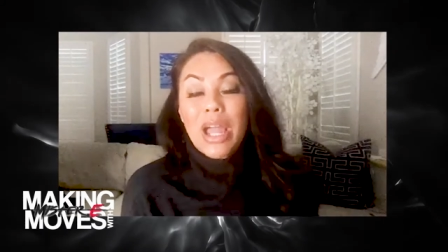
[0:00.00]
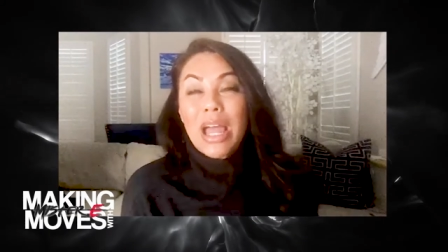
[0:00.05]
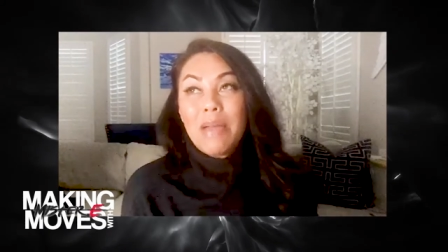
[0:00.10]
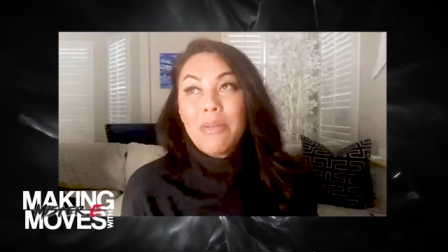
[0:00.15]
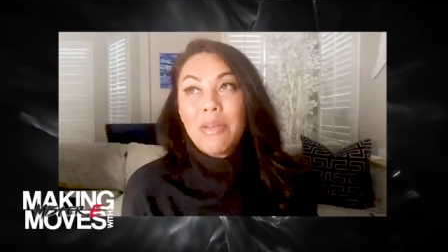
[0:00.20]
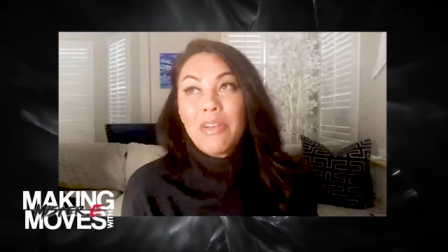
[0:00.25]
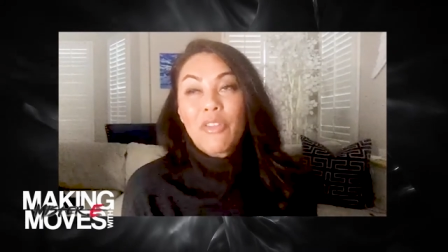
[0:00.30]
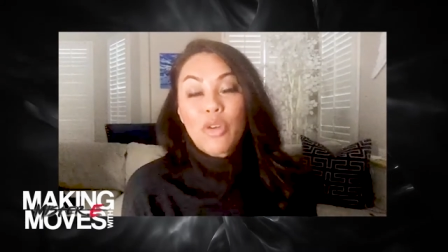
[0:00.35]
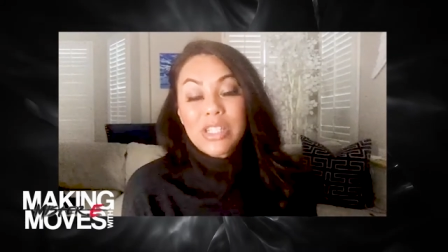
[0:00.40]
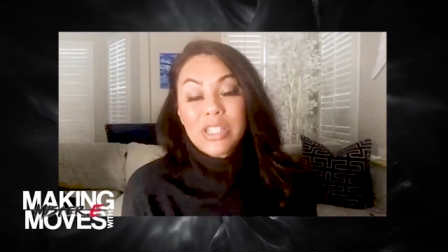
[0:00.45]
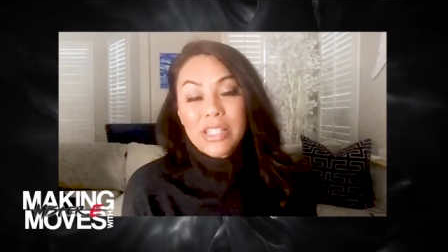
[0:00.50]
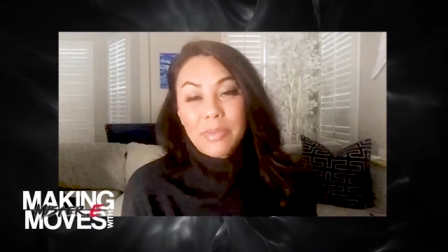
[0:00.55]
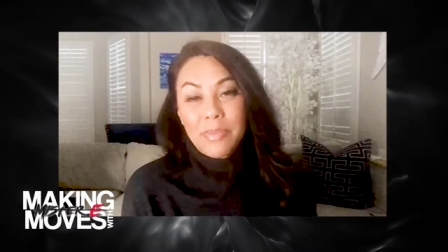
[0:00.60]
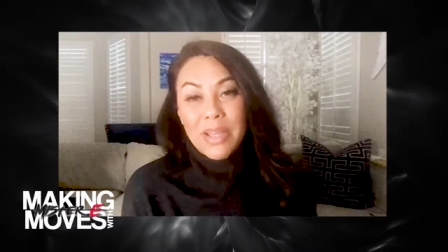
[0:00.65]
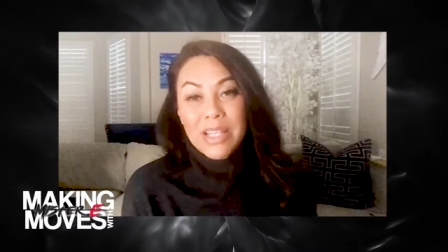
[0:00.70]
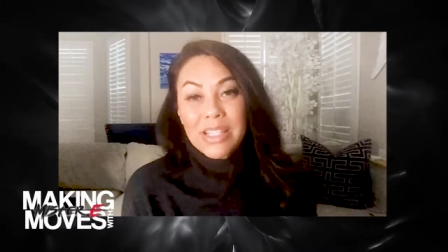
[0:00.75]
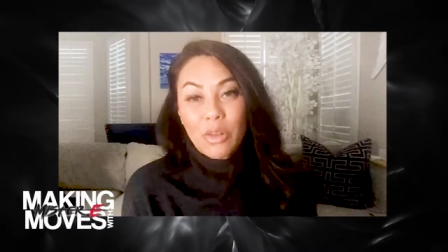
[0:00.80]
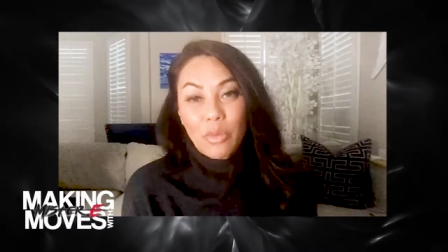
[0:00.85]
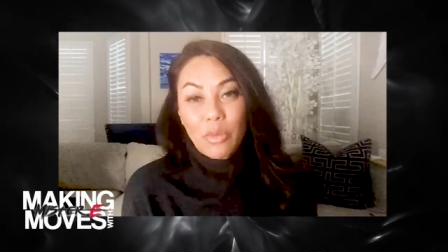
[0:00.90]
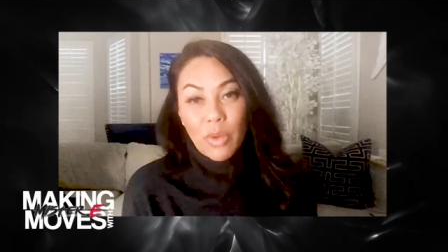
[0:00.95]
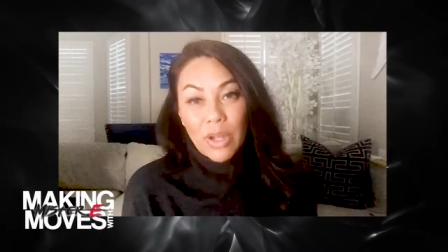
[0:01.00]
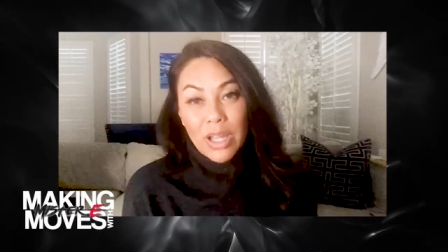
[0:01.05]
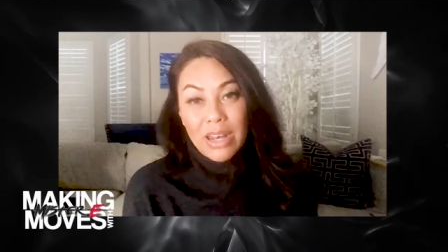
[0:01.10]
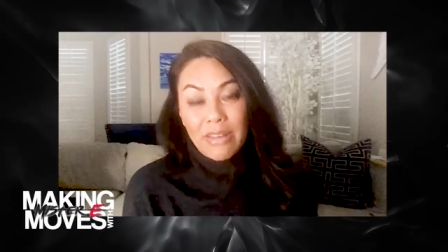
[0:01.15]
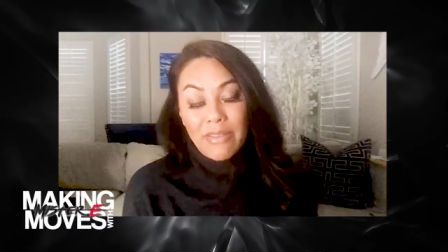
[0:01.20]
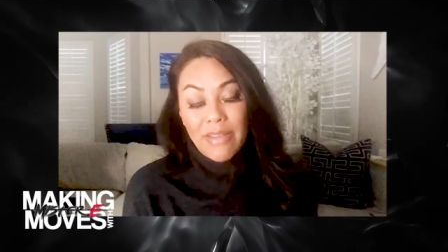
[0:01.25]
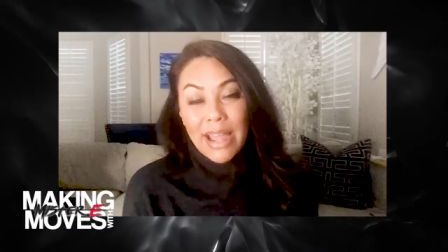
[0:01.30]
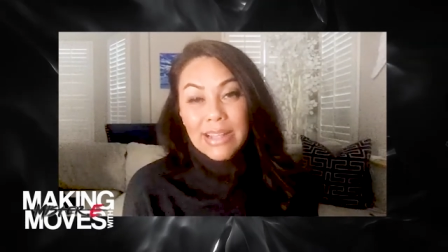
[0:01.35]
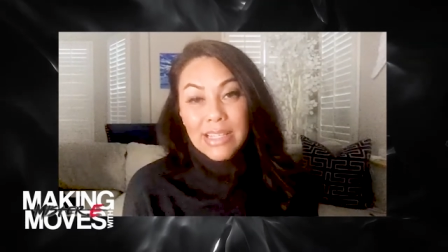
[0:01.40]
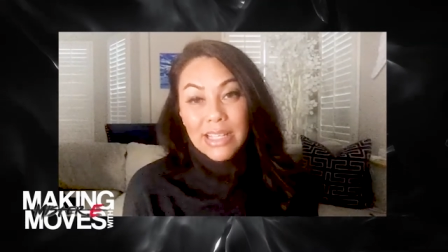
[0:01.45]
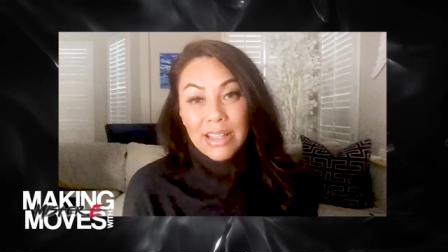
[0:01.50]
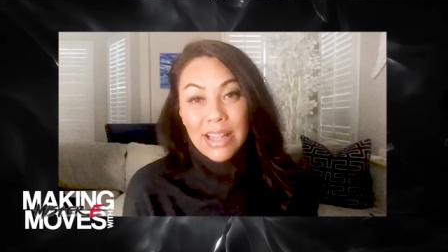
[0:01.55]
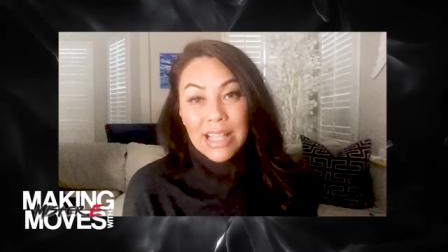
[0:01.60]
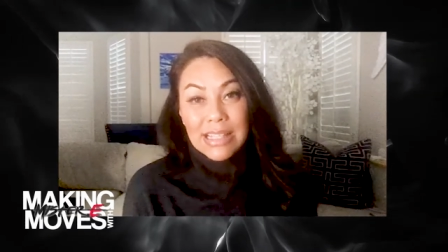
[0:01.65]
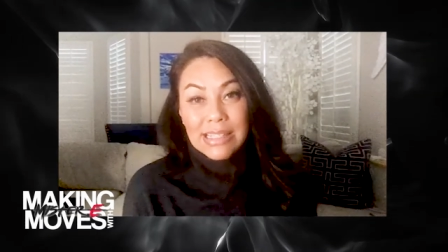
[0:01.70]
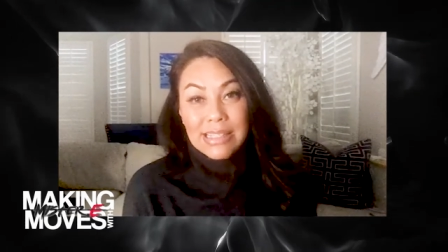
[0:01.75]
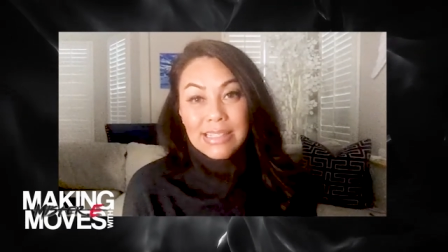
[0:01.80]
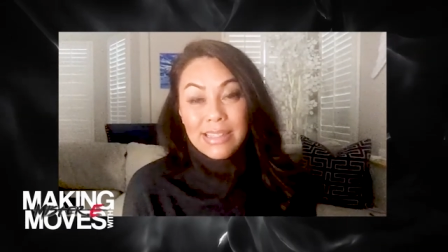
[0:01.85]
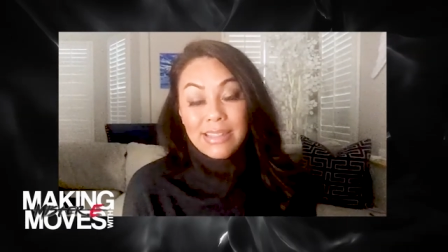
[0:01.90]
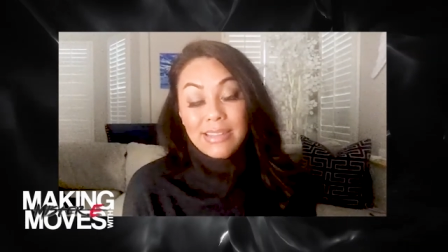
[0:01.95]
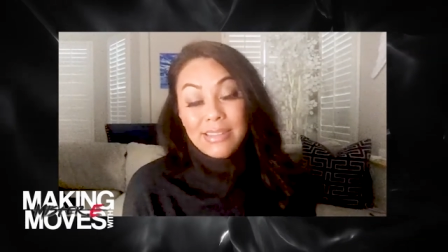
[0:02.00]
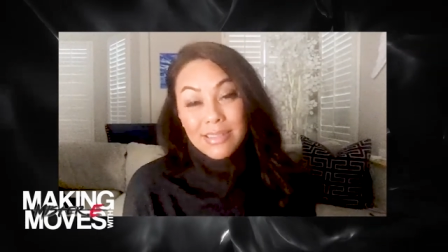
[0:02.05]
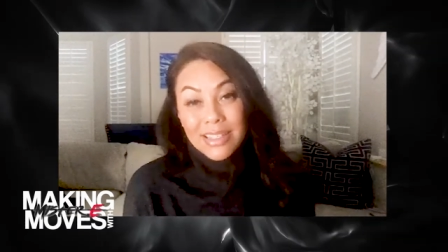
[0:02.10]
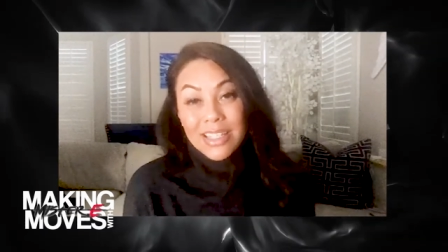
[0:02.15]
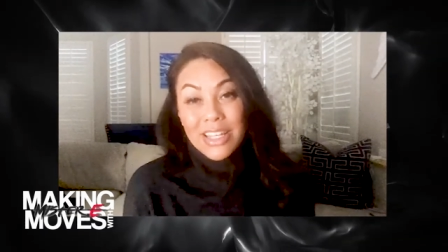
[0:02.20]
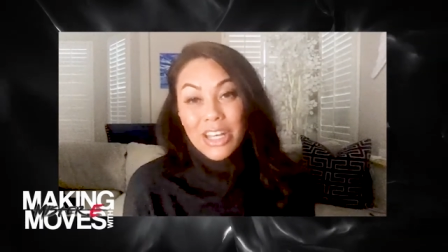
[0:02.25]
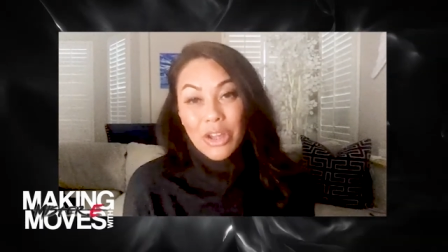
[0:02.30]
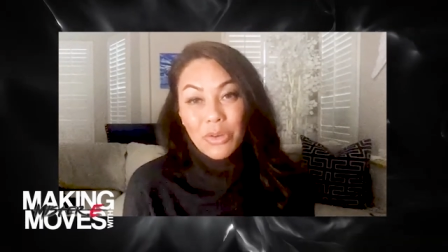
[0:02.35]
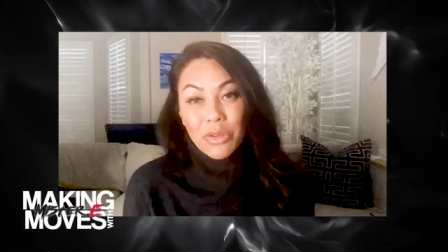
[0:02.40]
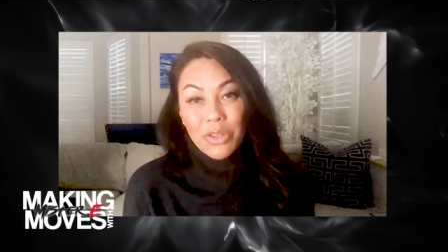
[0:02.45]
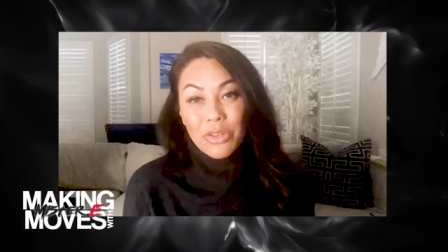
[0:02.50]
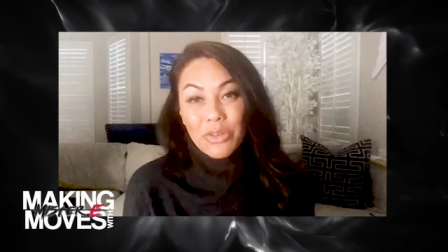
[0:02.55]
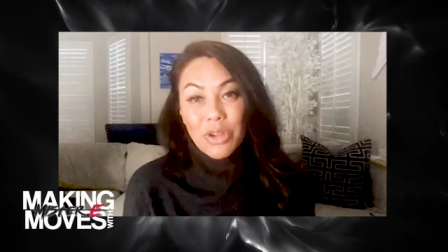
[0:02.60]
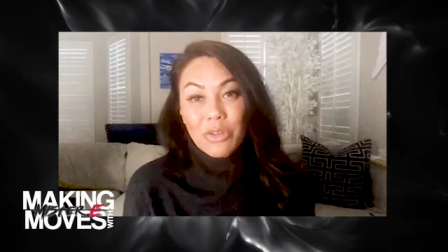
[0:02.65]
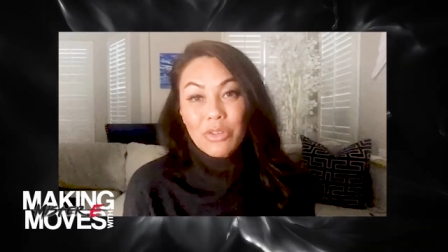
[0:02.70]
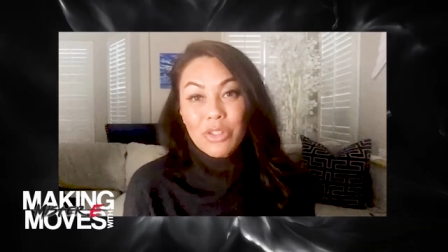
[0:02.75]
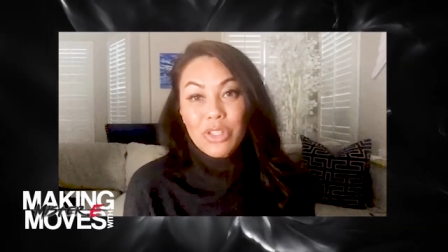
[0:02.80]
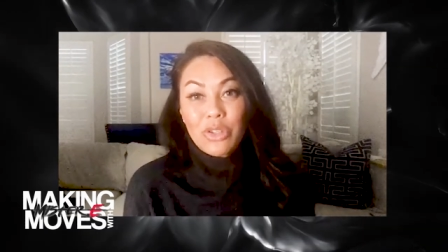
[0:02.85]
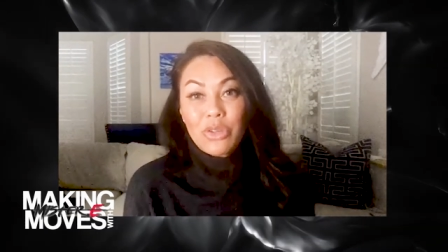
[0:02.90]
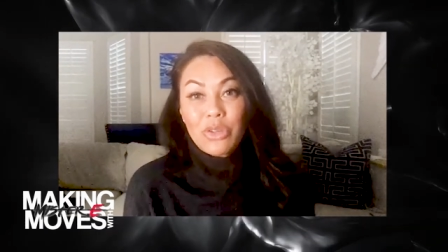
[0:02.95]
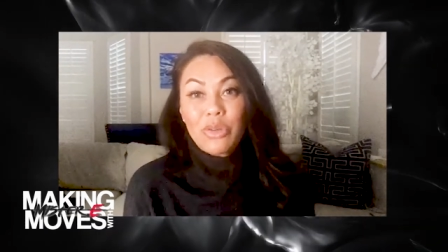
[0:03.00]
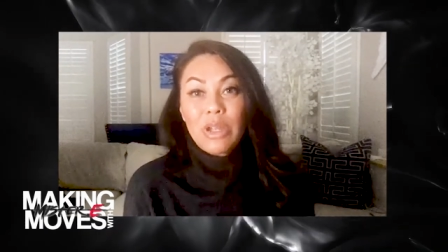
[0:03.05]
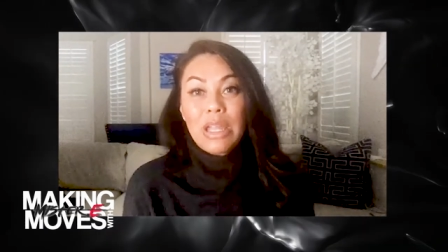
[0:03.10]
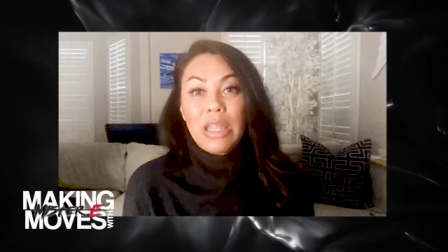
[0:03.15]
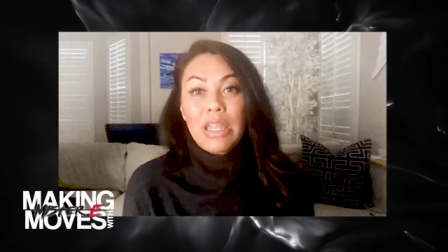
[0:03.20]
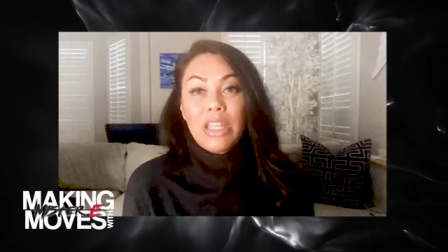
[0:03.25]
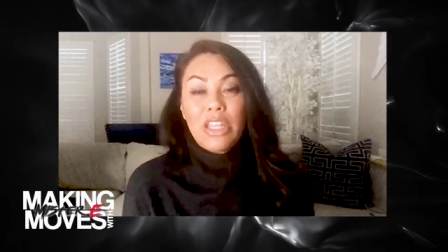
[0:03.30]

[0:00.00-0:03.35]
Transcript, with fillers: Um, of course, it depends on what kind of acting classes it's, you know you go to.